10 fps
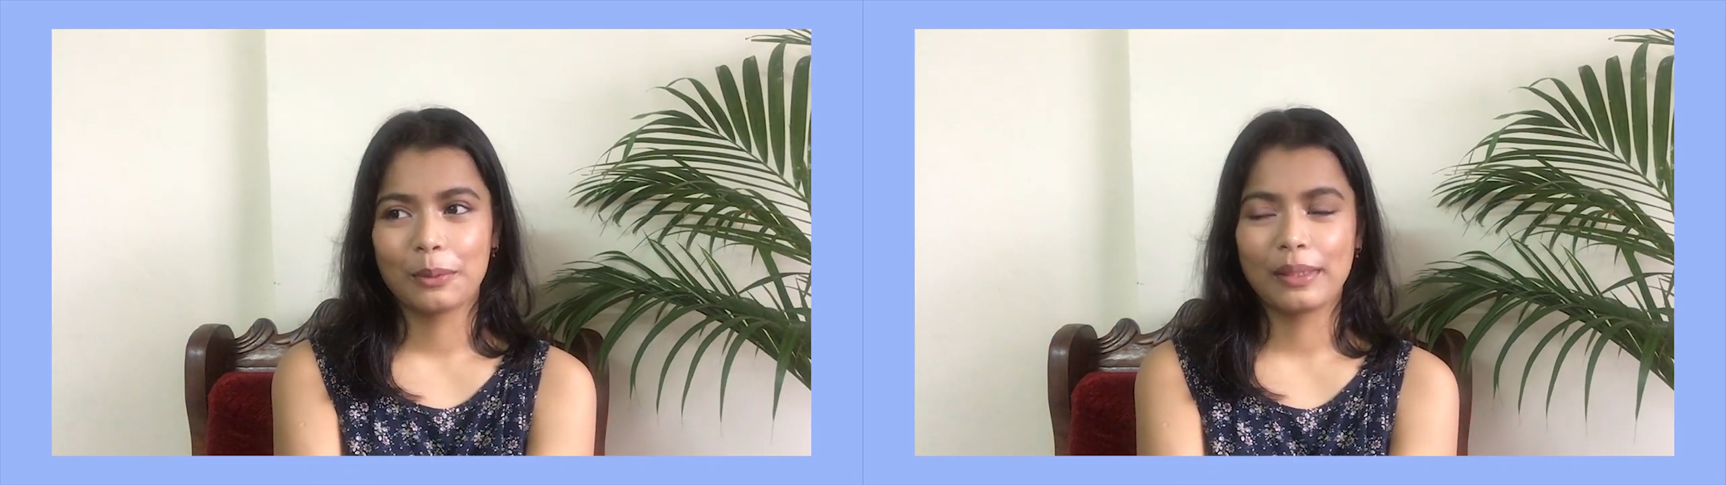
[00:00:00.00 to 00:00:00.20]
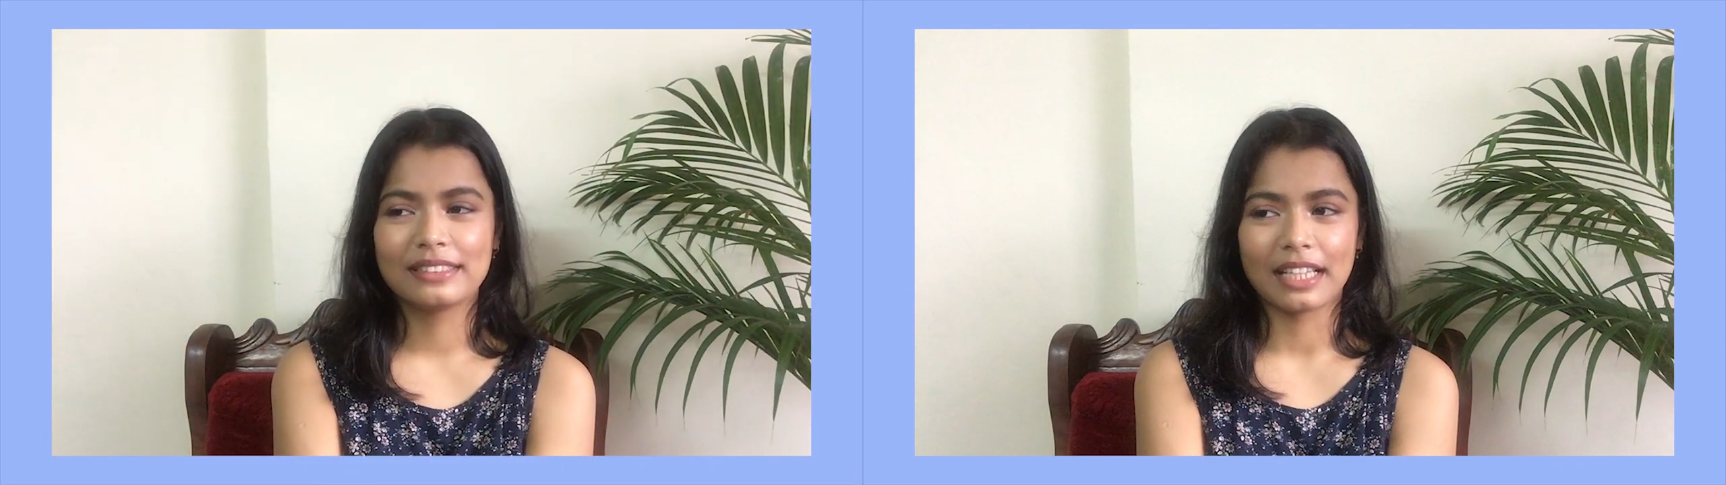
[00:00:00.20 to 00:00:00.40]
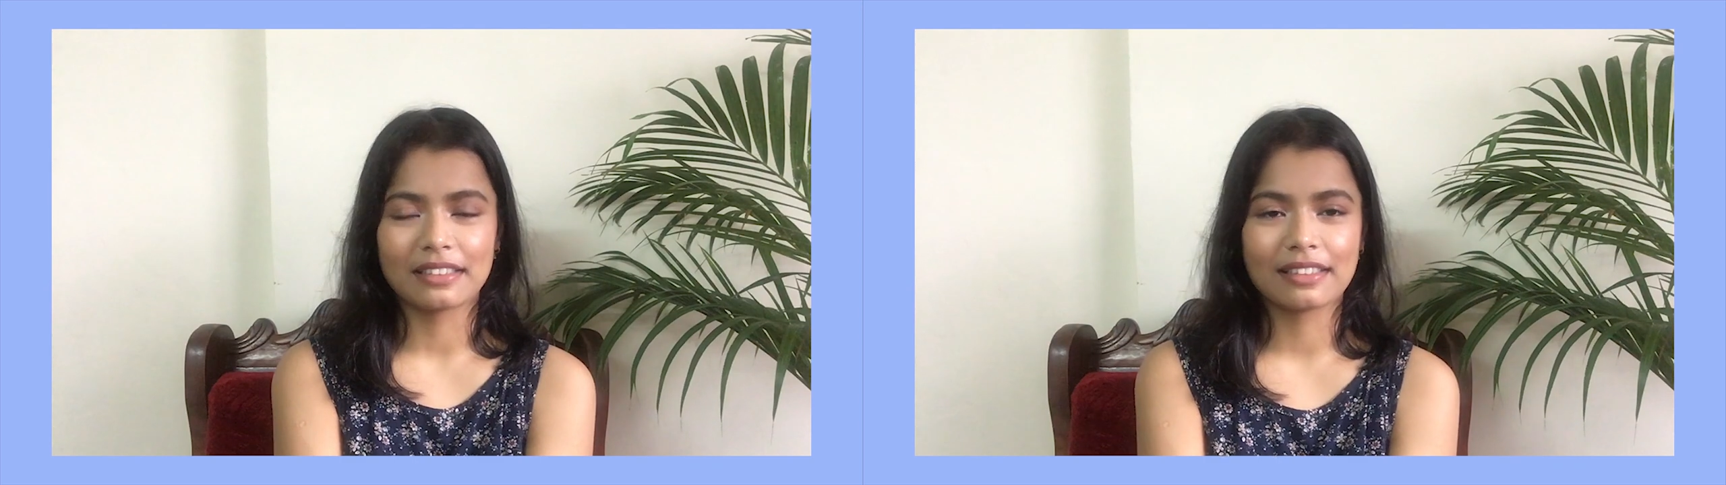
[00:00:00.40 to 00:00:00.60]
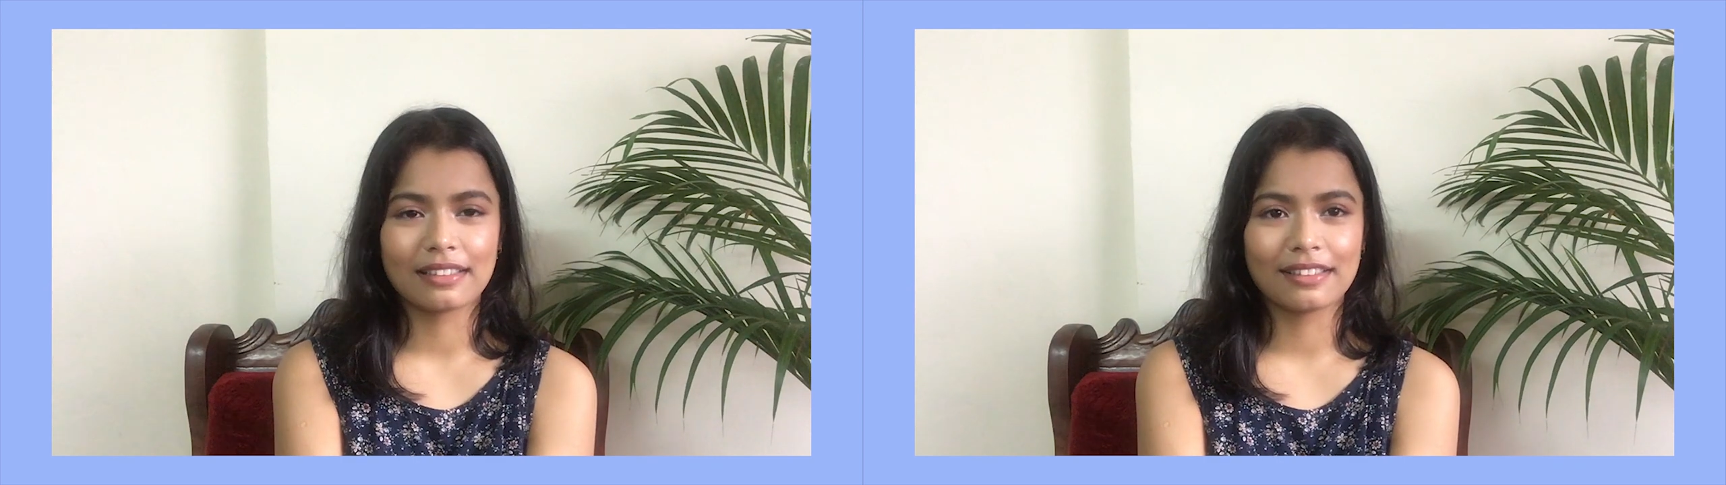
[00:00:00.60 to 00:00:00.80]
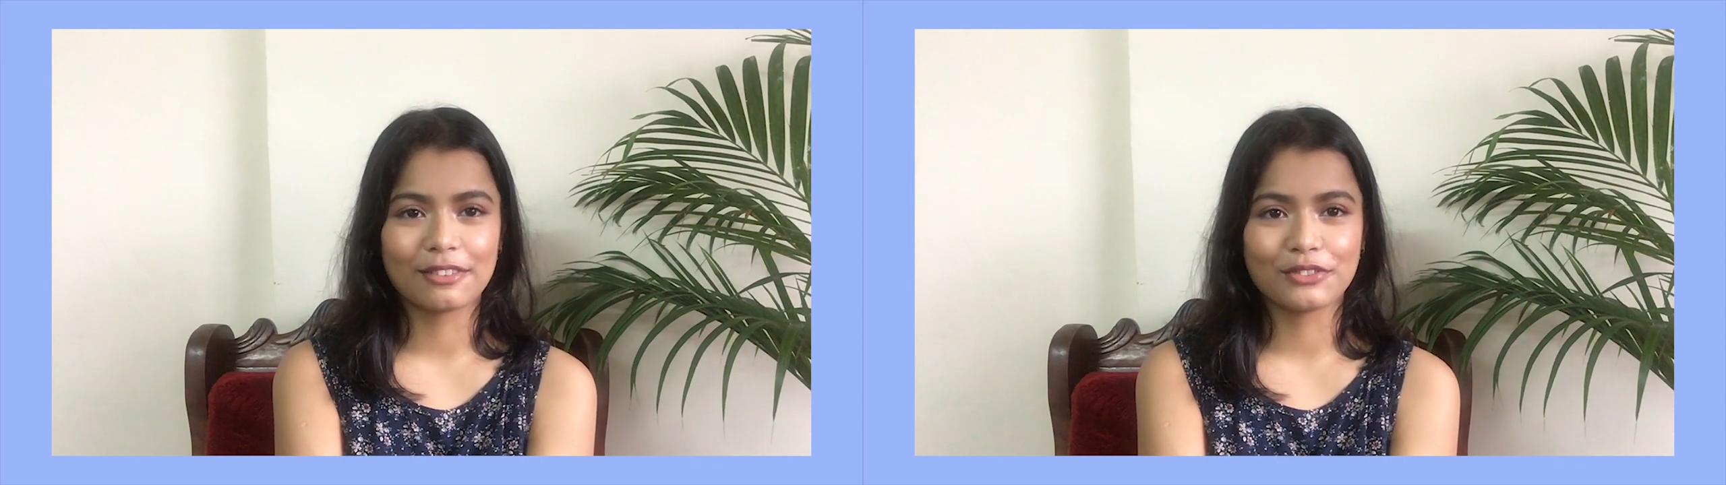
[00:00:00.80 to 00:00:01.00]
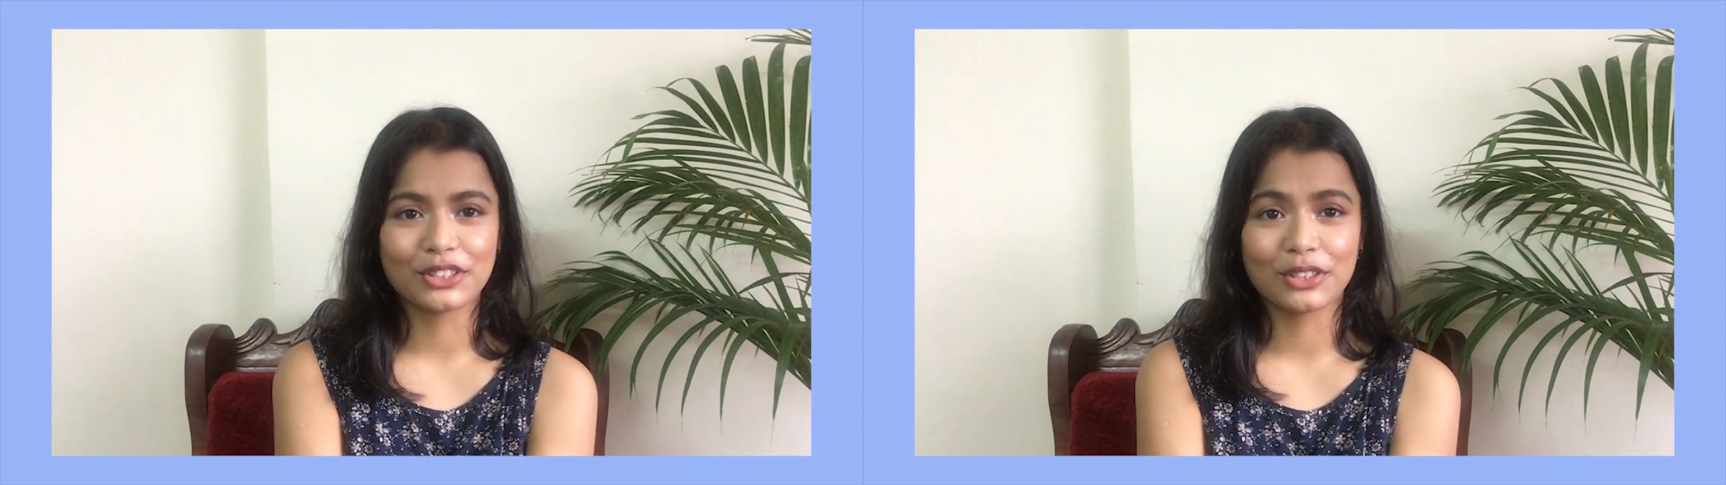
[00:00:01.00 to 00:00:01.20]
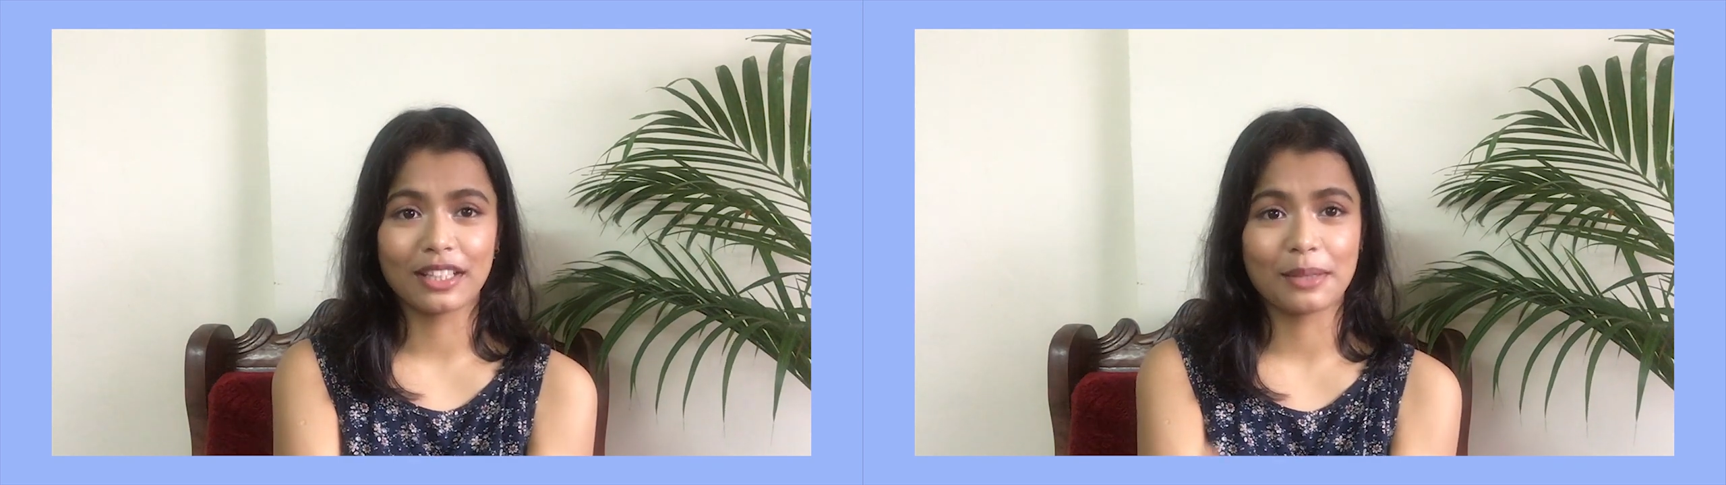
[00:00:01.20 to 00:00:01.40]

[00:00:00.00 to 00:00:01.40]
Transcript: Well, technically the video that